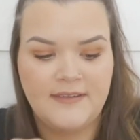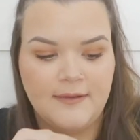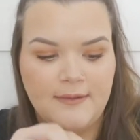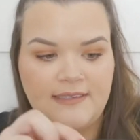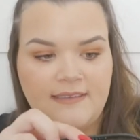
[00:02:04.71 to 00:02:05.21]

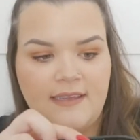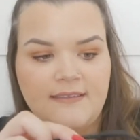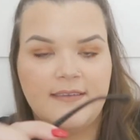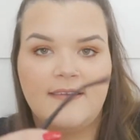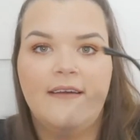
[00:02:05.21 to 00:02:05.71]
So it
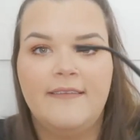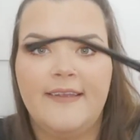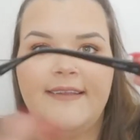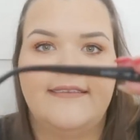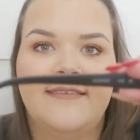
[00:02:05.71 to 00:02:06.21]
says it on
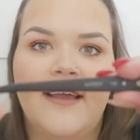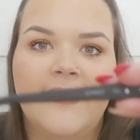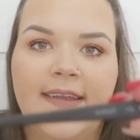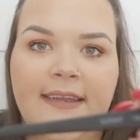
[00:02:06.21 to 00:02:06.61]
the inside